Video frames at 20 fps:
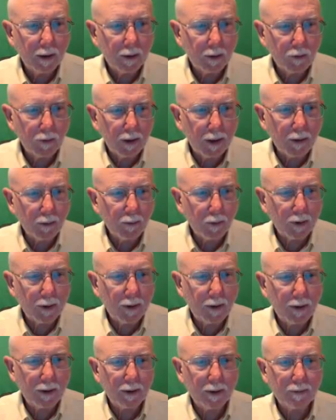The second
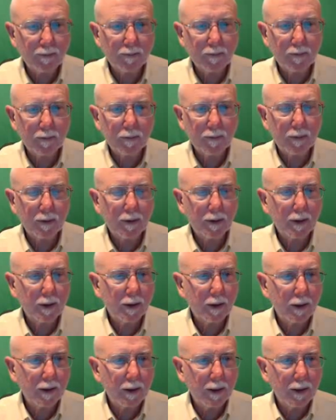one
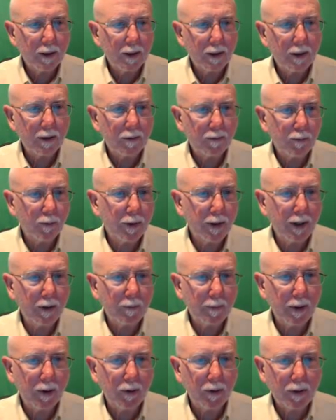is when I
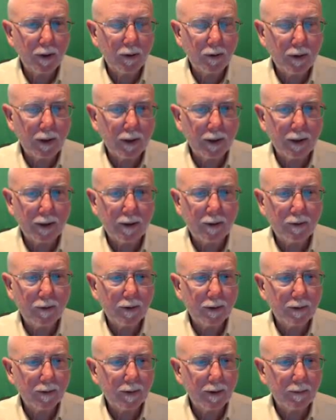have parallel lines,
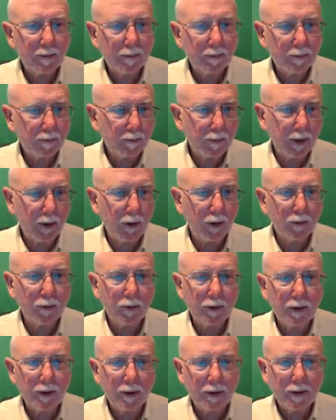my
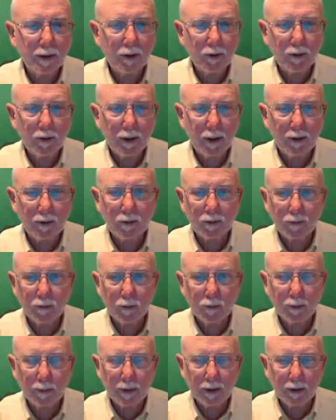alternate interior angles are
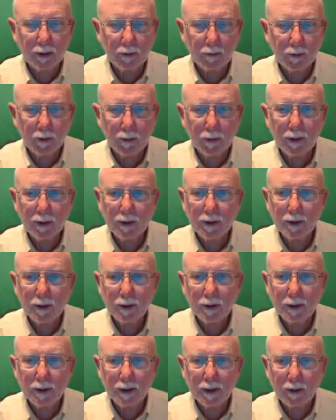going to be congruent,
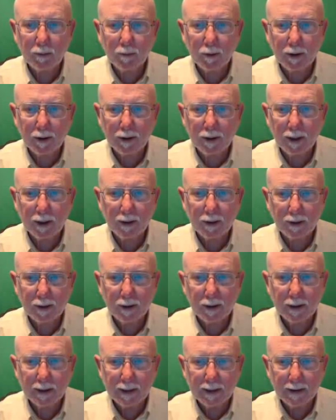and I write that
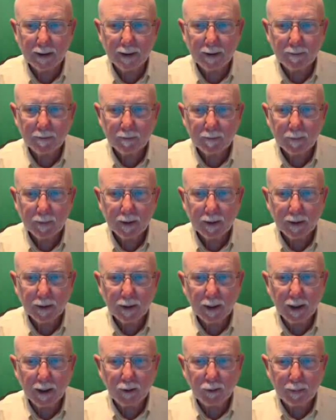
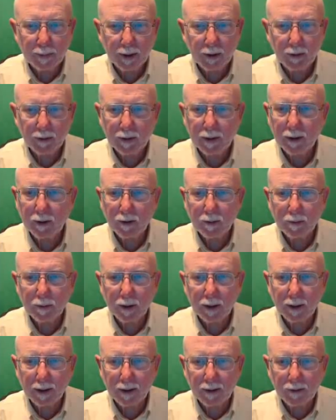as parallel
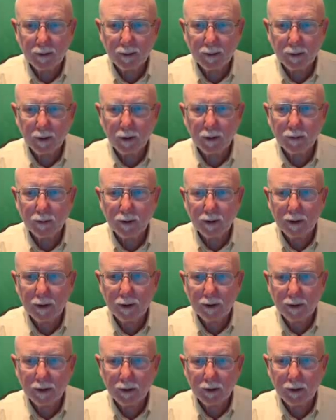implies alternate
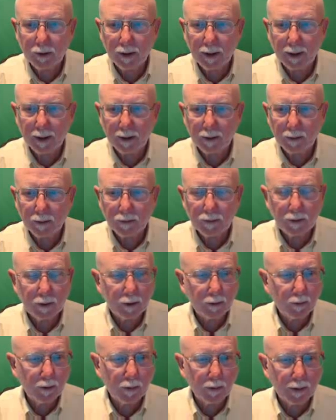interior angles
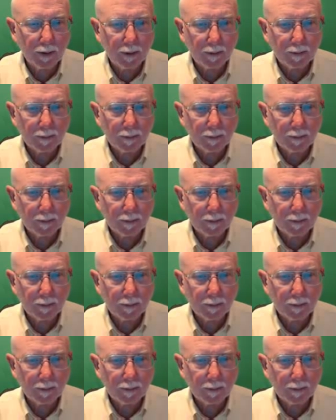congruent.